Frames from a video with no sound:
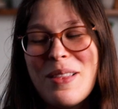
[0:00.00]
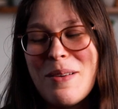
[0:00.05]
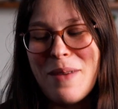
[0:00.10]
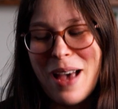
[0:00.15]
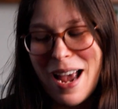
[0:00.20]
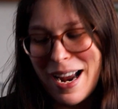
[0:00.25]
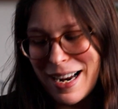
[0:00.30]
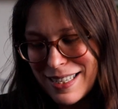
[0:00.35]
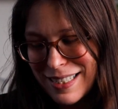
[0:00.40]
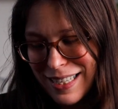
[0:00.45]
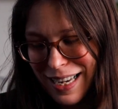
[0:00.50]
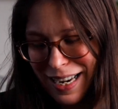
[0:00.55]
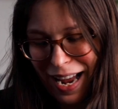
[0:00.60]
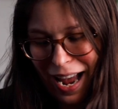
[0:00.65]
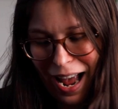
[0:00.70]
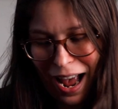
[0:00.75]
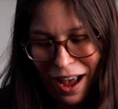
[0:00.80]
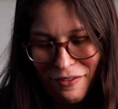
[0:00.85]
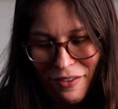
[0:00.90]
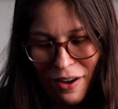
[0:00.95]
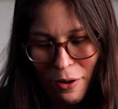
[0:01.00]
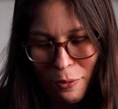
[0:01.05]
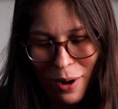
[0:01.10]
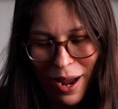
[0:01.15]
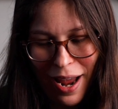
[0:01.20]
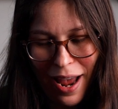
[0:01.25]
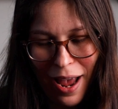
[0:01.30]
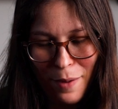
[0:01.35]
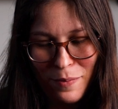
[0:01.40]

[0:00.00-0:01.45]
The bag is like halfway